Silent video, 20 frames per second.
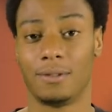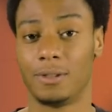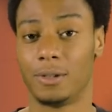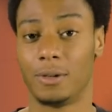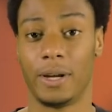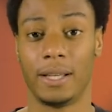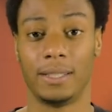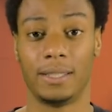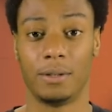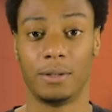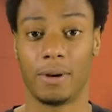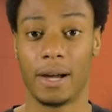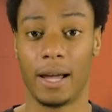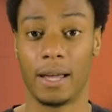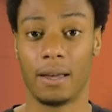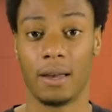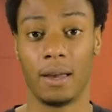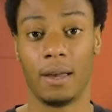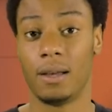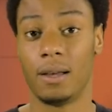Crazy,
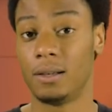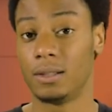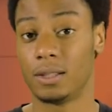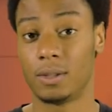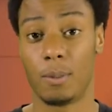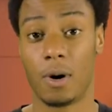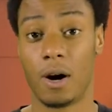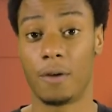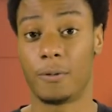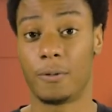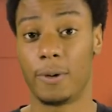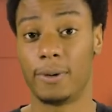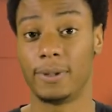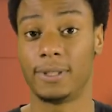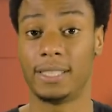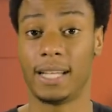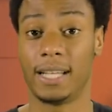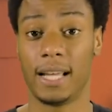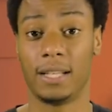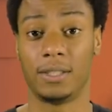right?
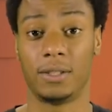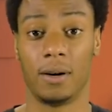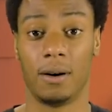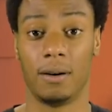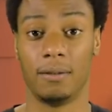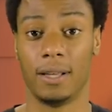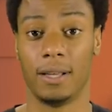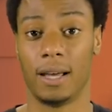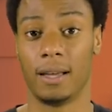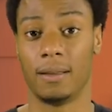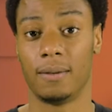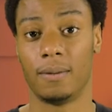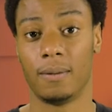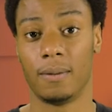Smartphones changed all of that.